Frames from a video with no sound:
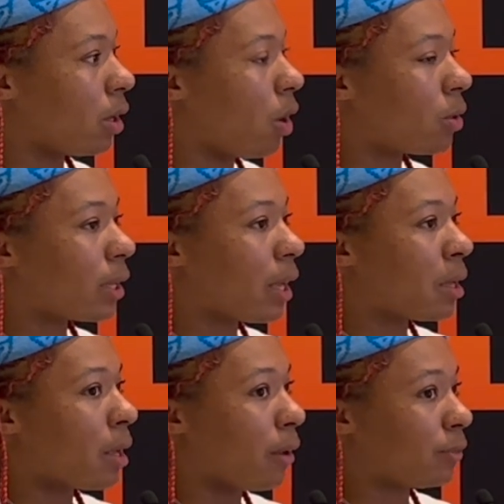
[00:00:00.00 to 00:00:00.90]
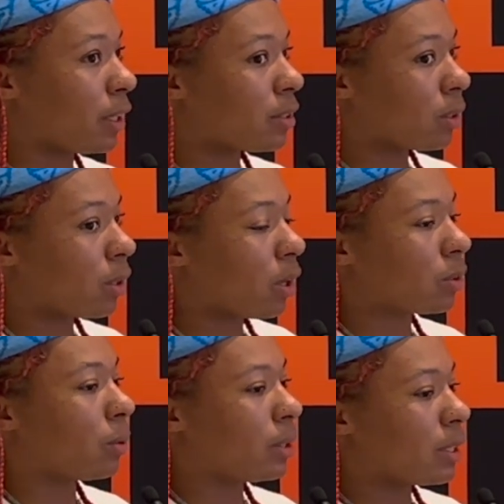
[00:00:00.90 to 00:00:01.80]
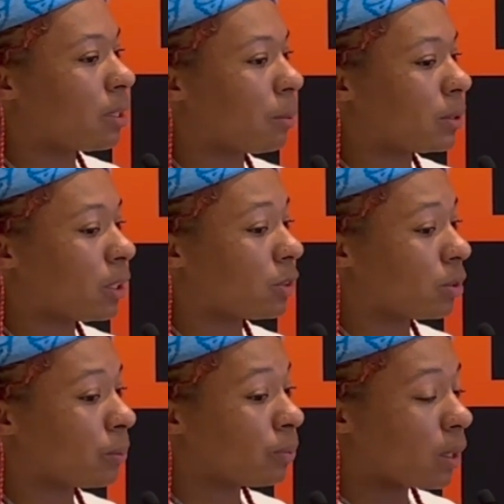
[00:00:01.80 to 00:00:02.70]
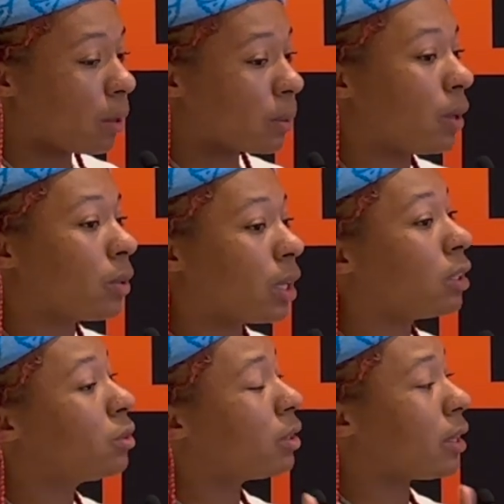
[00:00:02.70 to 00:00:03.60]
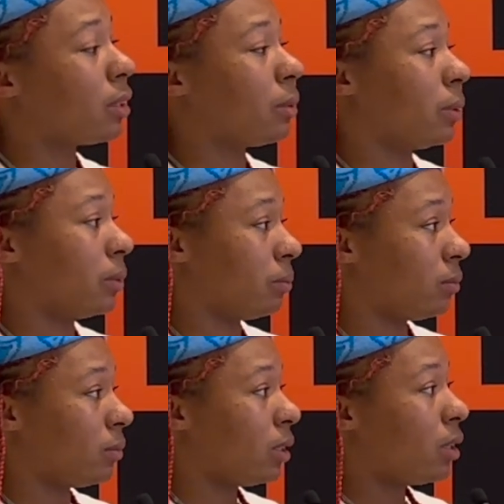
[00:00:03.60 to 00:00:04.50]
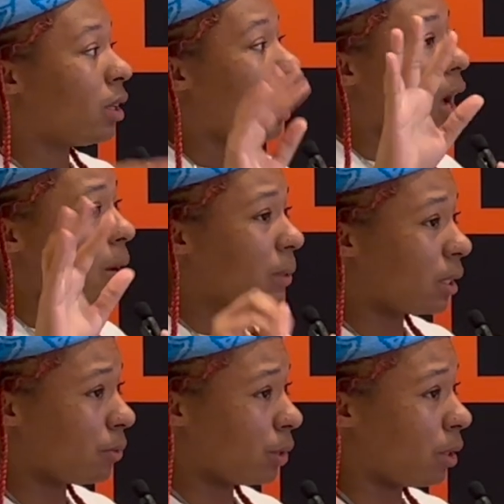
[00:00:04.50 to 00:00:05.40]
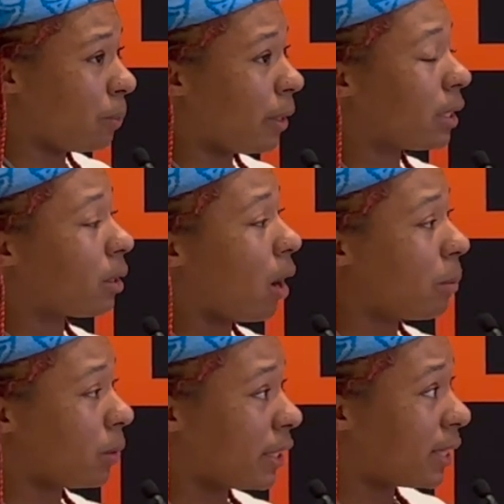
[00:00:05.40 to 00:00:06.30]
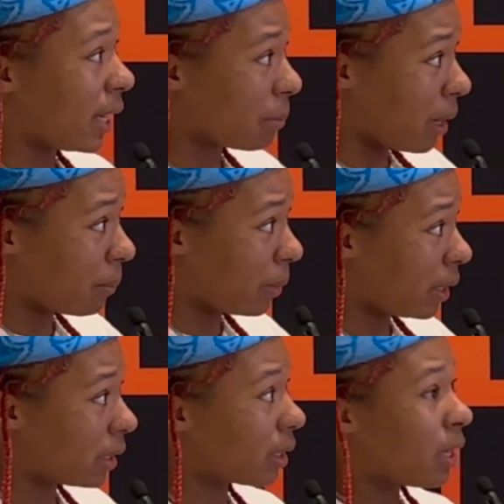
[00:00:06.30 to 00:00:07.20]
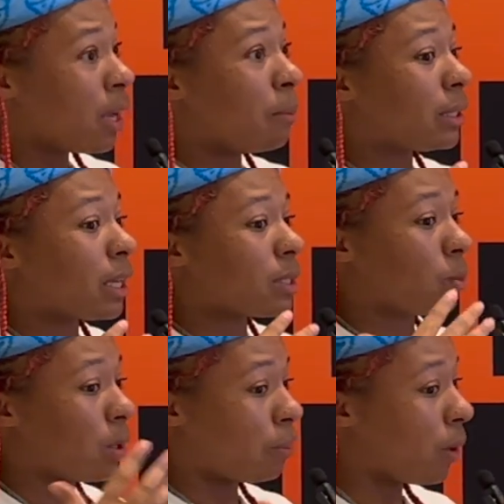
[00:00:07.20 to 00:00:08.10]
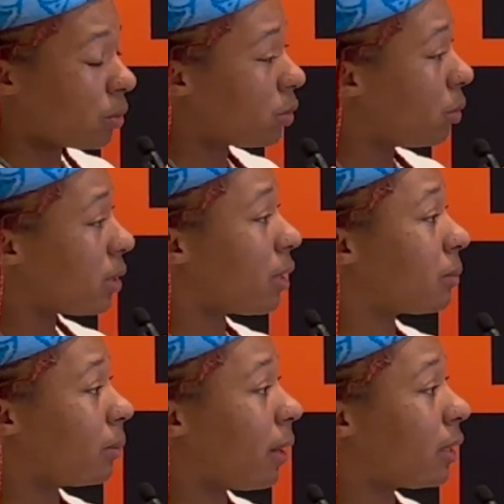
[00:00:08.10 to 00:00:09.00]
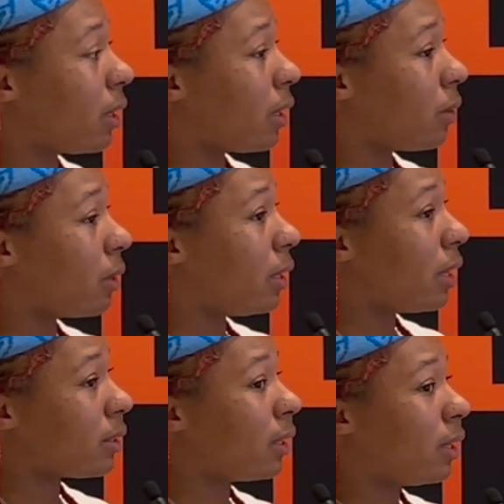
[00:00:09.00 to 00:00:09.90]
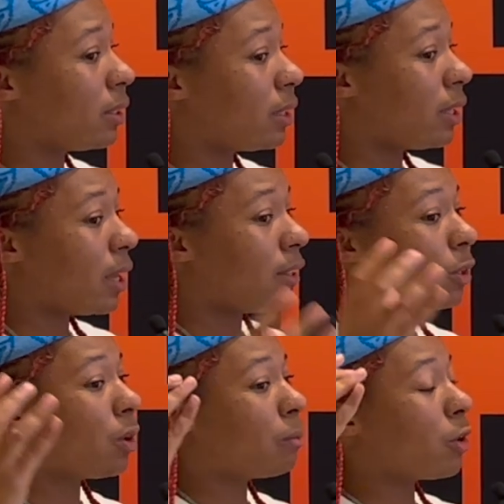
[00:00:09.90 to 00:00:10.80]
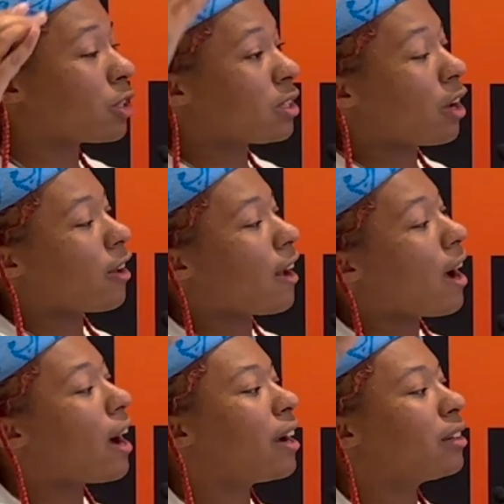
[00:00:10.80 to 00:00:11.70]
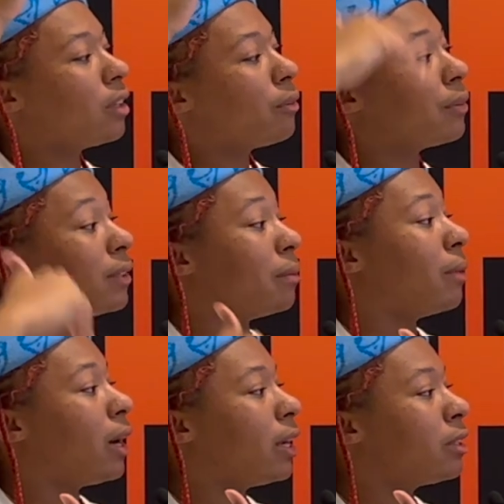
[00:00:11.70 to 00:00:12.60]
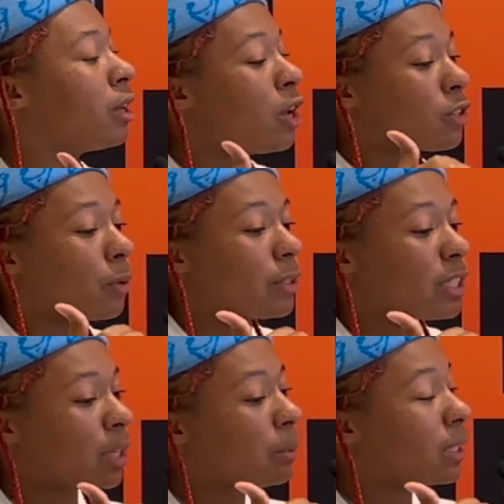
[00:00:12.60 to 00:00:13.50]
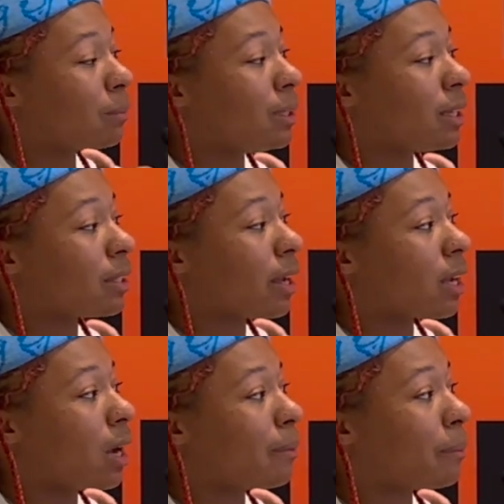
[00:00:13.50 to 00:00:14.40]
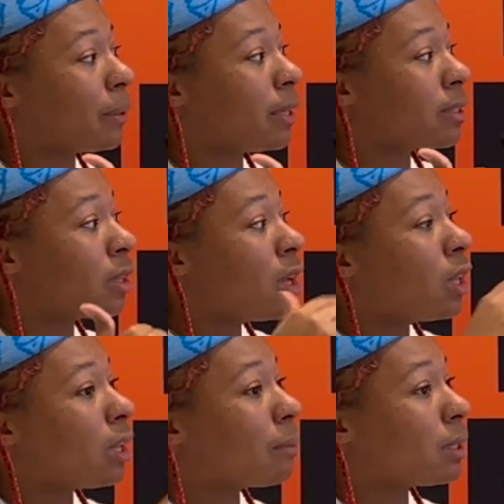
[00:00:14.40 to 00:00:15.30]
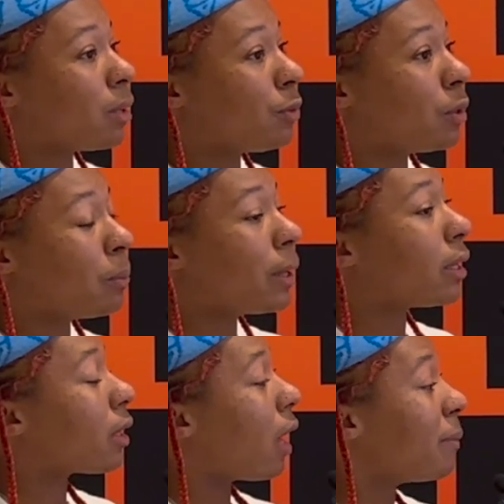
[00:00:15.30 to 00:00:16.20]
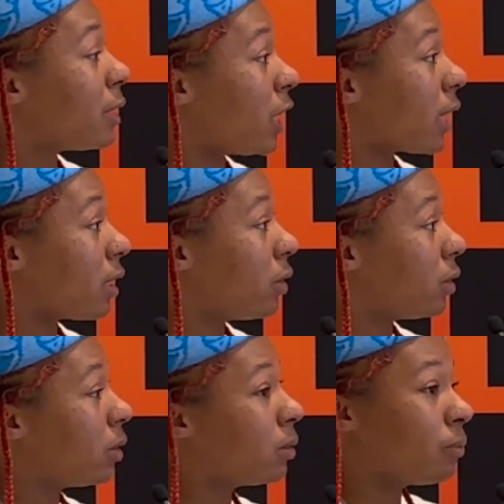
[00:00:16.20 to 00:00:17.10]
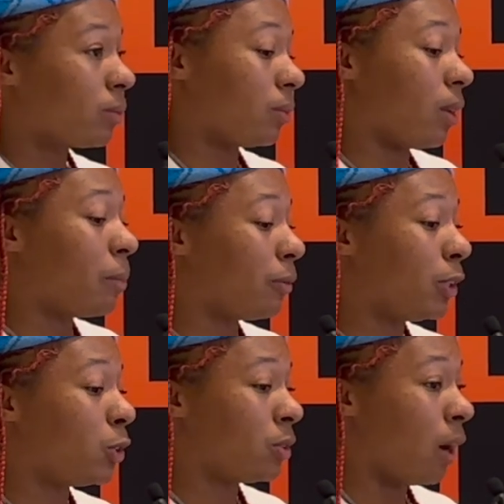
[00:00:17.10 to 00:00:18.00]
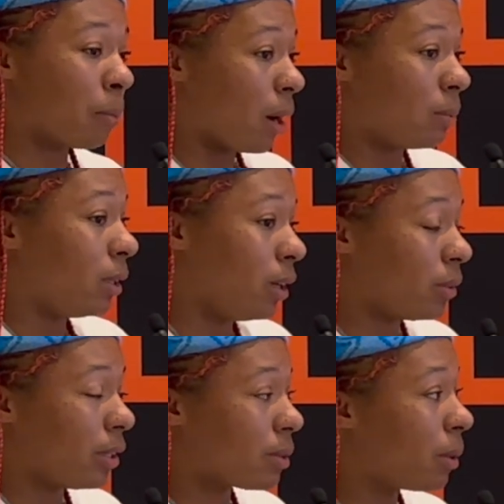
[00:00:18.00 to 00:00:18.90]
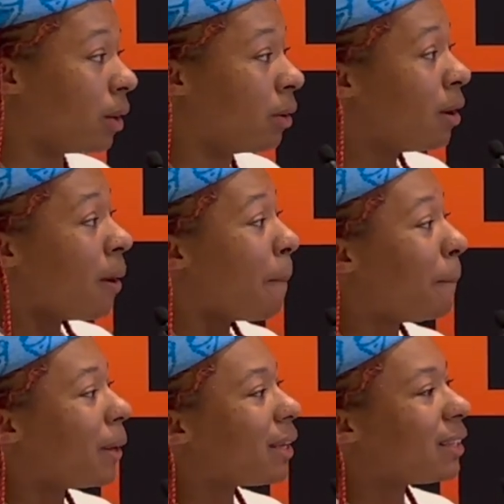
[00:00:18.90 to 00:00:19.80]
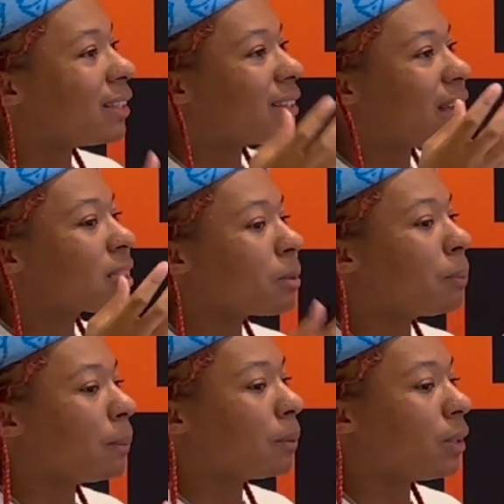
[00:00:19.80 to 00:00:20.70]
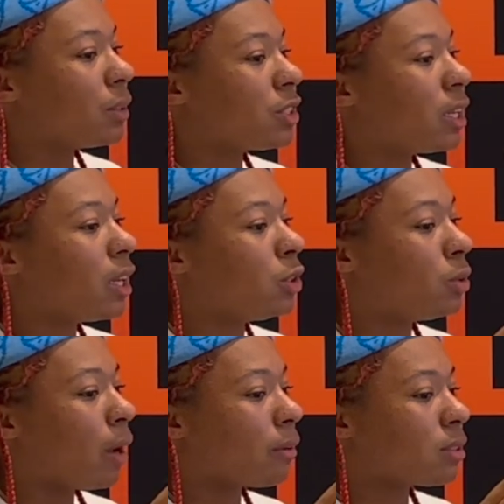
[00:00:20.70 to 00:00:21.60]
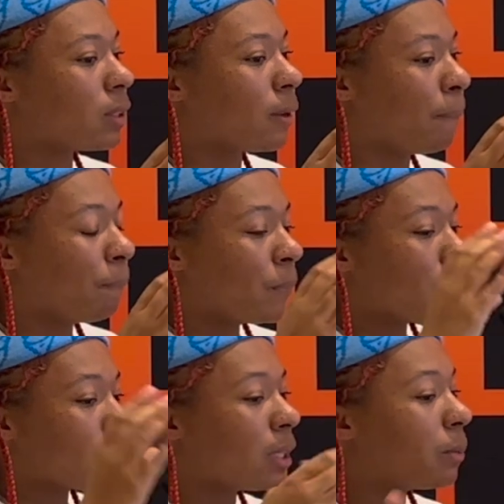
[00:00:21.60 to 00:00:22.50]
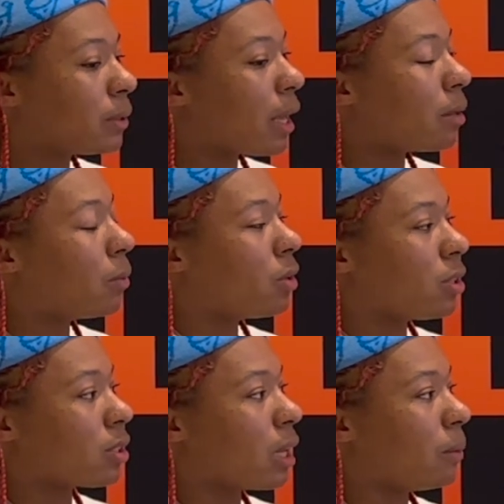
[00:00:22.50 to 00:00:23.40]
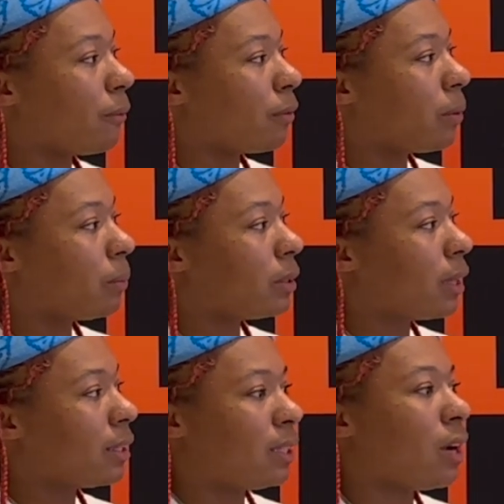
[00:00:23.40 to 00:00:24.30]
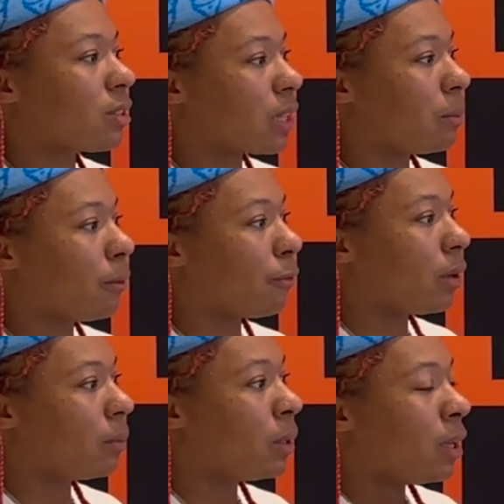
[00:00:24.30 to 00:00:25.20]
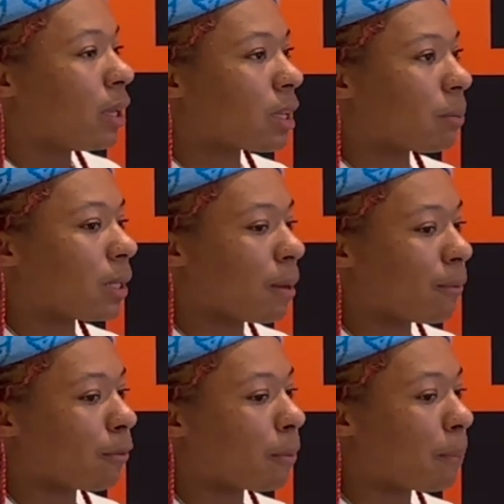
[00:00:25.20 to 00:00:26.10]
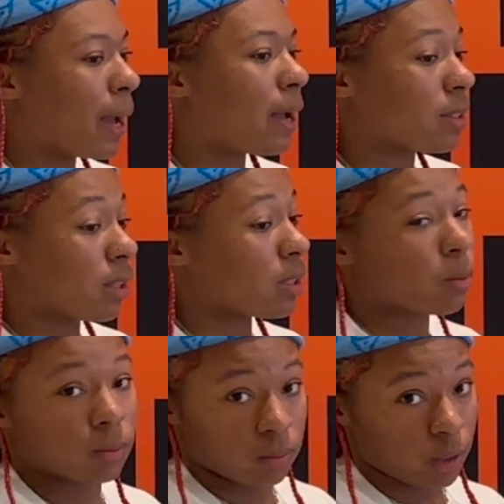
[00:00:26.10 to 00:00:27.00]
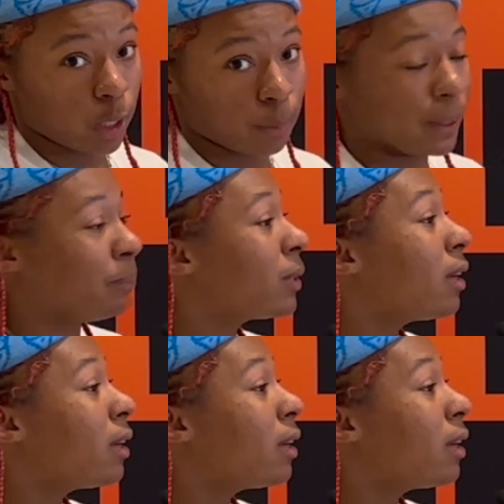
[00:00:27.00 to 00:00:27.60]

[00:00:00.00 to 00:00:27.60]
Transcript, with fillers: okay, if they still are throwing that temper tantrum, I'm like, okay, do that in your room. Yeah. I'm gonna give you your break. Give I'm gonna take my break mm-hmm. because we're both doing something right now, and at the end of the day, your emotions are at a higher level than mine. Right. So until we can meet at that common place, let me give you a break. I'm gonna check in on you. I'm gonna feed you. I'm probably hungry as well. Right. But that's right. what people don't understand. You have to see where that emotion's coming from, where that doubt's coming from. It could be coming from a past. That's what therapy.